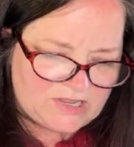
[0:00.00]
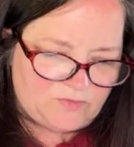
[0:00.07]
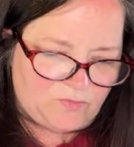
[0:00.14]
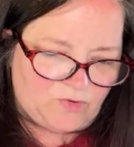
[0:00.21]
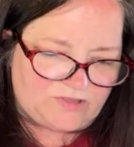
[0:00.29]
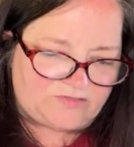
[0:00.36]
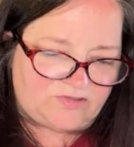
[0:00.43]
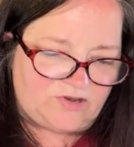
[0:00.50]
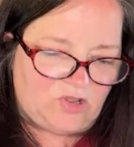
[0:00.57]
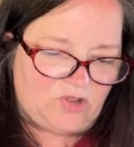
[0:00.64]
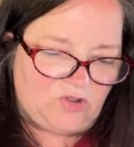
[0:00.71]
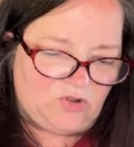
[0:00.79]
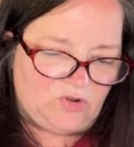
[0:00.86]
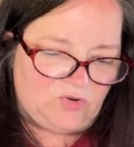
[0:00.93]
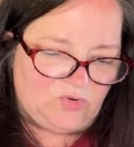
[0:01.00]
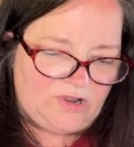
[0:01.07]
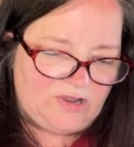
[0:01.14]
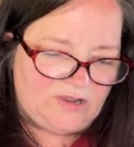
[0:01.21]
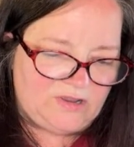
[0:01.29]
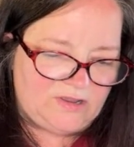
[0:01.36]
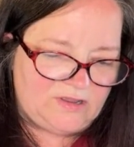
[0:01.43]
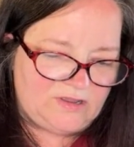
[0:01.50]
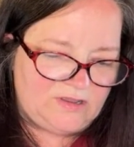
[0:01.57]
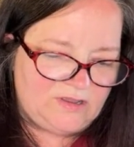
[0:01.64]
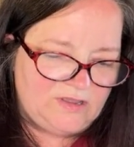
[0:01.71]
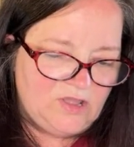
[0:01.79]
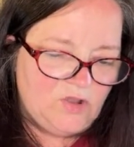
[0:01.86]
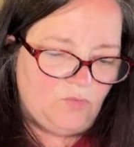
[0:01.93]
want to know,
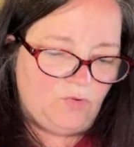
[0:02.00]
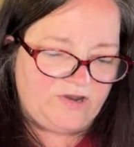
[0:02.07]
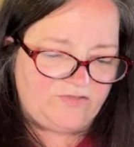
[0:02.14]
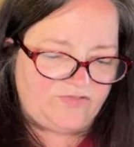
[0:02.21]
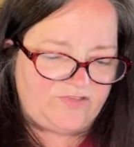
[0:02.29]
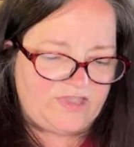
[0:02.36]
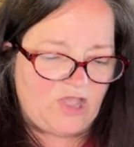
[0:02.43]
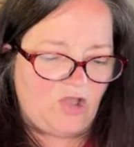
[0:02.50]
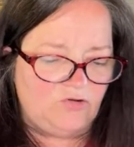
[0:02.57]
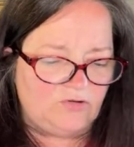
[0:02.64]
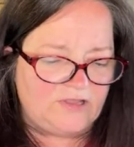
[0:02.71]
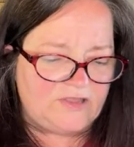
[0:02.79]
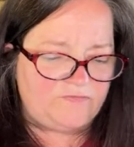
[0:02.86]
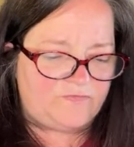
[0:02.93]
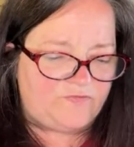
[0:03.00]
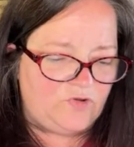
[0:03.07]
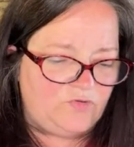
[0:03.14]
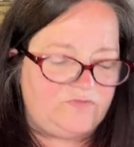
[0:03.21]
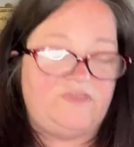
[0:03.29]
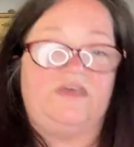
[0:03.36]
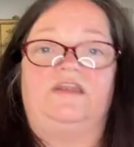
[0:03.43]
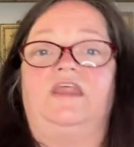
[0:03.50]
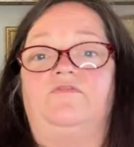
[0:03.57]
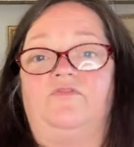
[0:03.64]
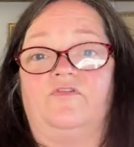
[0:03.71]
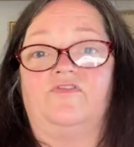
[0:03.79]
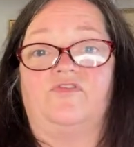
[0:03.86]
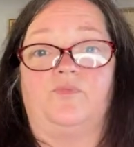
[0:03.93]
what is the only food that
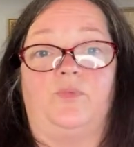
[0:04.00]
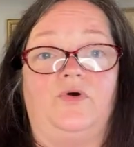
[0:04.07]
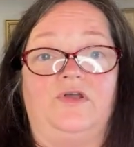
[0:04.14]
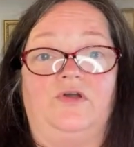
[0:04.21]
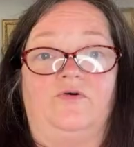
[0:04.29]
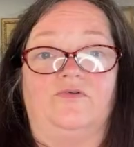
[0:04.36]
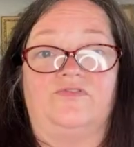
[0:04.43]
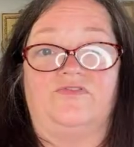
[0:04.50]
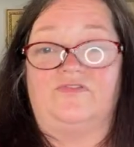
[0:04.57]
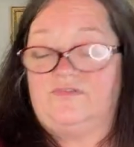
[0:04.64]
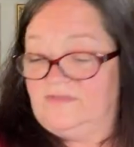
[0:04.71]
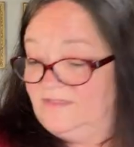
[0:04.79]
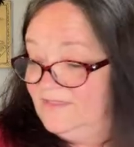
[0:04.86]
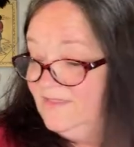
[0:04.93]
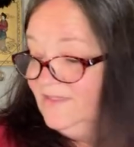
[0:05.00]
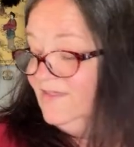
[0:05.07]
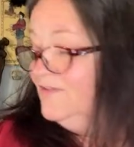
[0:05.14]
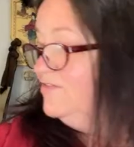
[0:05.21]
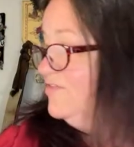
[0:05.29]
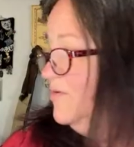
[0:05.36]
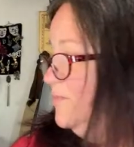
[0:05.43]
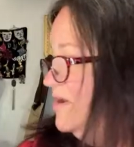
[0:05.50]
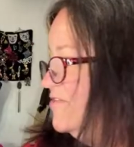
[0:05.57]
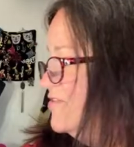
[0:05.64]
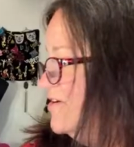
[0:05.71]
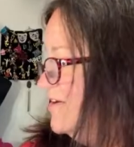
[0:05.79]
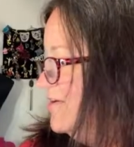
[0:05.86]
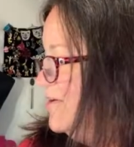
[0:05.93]
never spoils?
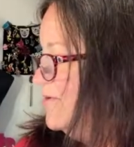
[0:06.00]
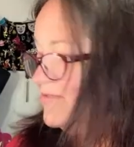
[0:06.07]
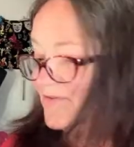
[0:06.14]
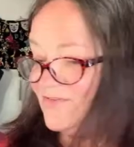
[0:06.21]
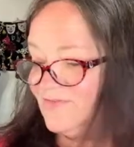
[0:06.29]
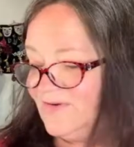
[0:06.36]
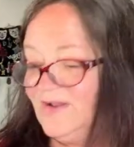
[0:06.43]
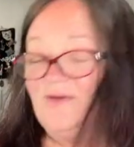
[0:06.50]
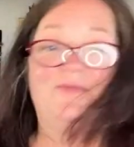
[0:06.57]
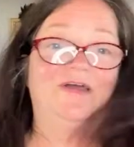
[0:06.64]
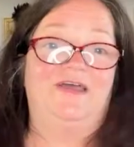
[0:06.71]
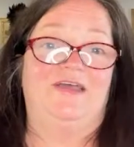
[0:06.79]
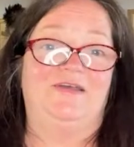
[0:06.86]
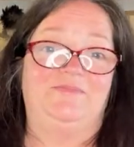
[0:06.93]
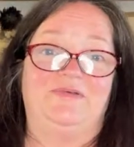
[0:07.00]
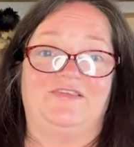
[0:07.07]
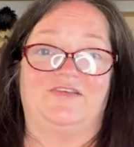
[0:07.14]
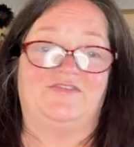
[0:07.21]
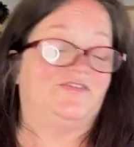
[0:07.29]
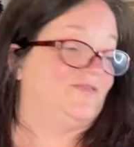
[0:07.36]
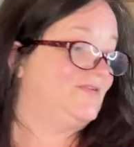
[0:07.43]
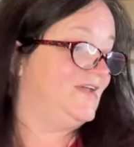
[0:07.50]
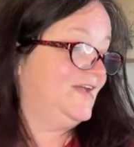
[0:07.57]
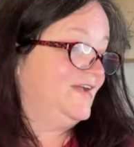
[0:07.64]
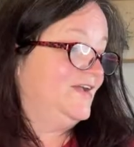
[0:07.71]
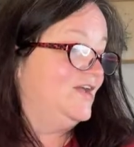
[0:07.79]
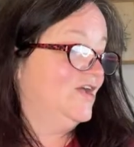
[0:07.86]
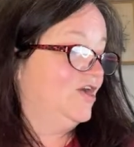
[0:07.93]
Somebody's going to know this right away, but that's
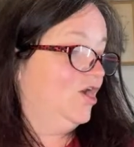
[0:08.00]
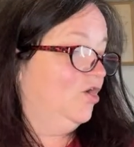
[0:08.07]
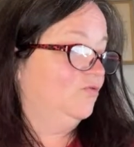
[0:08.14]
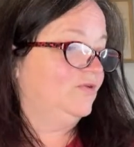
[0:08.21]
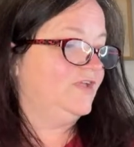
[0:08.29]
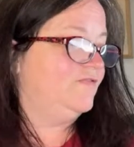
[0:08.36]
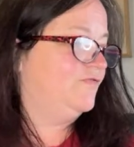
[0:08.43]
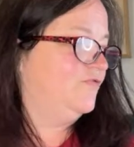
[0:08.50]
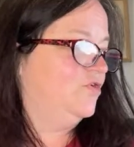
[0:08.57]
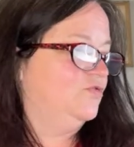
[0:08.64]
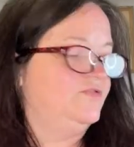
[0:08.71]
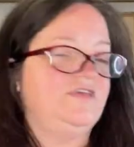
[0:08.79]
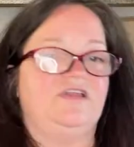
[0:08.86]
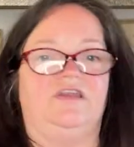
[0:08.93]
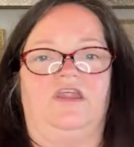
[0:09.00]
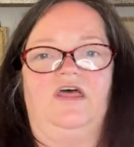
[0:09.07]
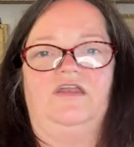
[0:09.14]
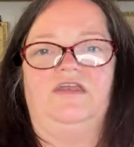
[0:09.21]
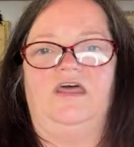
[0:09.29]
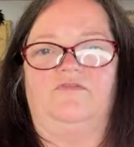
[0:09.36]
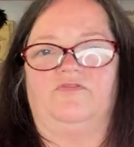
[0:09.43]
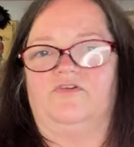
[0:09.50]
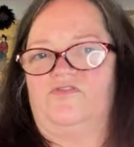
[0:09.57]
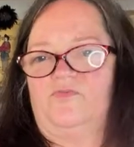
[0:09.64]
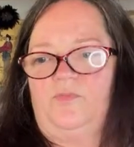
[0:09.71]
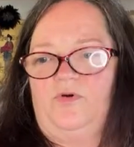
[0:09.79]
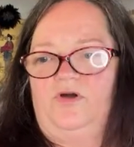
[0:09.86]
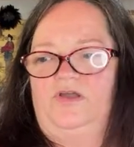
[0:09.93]
okay. Only food that never
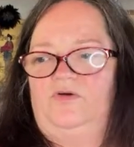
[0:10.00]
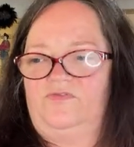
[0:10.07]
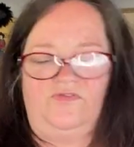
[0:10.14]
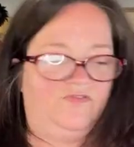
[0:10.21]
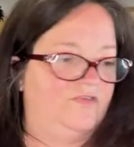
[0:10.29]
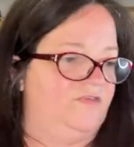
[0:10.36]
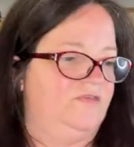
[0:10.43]
spoils.